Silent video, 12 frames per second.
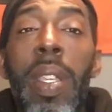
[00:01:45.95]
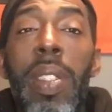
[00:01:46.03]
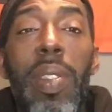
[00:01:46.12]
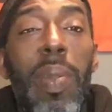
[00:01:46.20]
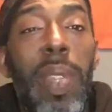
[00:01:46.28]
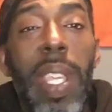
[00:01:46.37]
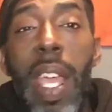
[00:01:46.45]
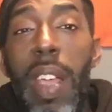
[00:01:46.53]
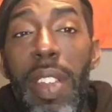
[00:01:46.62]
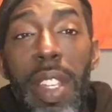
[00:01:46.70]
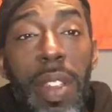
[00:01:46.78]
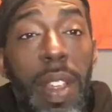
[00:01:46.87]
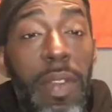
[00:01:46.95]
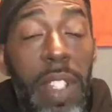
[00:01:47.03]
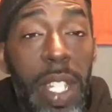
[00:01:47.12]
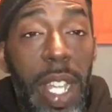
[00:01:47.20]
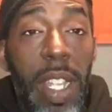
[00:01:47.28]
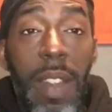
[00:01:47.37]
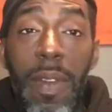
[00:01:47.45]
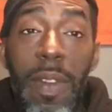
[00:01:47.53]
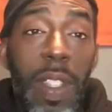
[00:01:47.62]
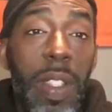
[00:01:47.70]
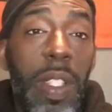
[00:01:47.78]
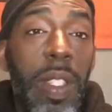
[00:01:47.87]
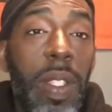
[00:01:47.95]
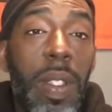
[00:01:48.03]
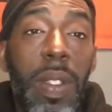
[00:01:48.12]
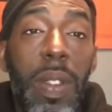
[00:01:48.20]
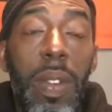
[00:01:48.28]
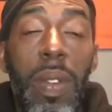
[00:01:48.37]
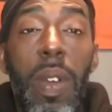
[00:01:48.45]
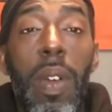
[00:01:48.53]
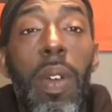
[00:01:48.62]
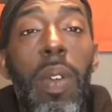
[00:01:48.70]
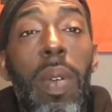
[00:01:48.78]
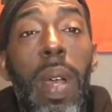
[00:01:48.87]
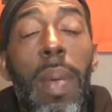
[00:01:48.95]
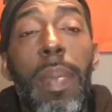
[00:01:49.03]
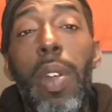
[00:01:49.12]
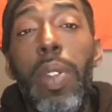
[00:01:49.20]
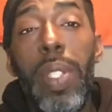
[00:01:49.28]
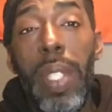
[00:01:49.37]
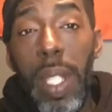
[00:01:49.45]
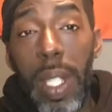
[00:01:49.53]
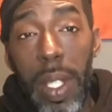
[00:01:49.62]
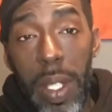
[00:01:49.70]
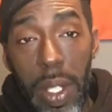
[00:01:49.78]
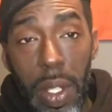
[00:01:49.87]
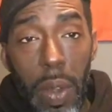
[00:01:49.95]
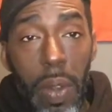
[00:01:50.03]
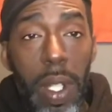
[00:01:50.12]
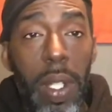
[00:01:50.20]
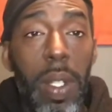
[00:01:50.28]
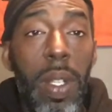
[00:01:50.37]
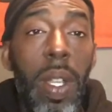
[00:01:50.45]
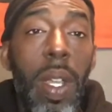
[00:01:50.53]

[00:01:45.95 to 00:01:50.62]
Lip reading: So we out here every day in Philly. You know, I'm mostly a consultant.